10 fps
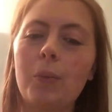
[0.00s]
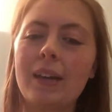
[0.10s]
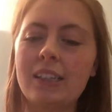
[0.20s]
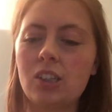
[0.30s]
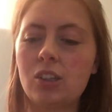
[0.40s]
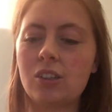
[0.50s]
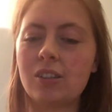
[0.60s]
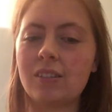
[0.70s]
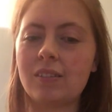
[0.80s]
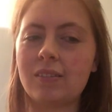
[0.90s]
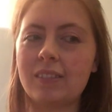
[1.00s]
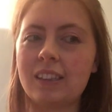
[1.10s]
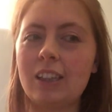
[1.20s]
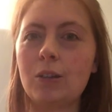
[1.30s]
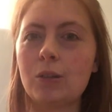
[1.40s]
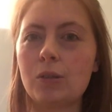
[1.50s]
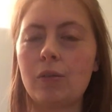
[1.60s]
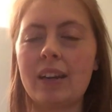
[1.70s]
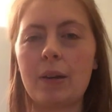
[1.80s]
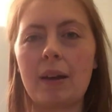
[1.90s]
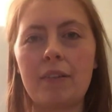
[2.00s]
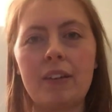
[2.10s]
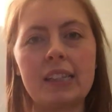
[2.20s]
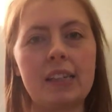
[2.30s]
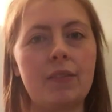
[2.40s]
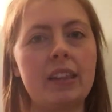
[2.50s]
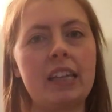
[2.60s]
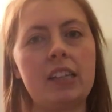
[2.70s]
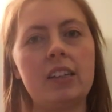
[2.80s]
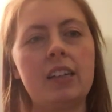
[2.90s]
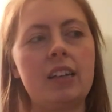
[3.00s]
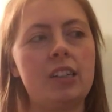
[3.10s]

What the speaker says: which looked really quite effective. And then